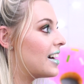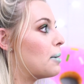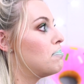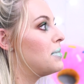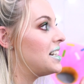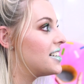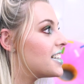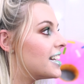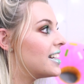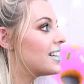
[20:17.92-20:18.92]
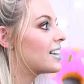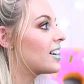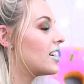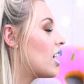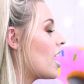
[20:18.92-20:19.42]
I'm minty.
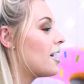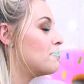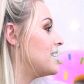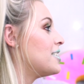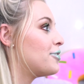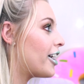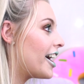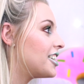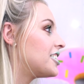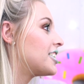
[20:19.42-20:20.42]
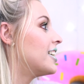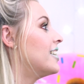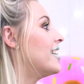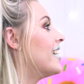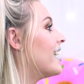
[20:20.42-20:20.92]
Minty fresh. Aero.
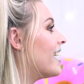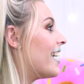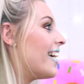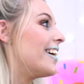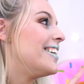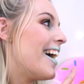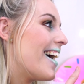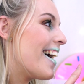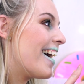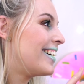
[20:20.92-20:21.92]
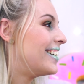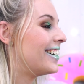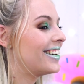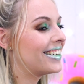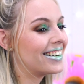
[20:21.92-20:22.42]
Yeah!
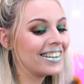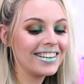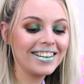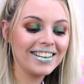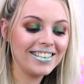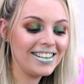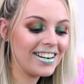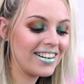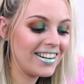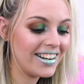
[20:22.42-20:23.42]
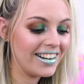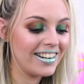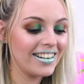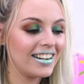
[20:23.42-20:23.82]
You got it.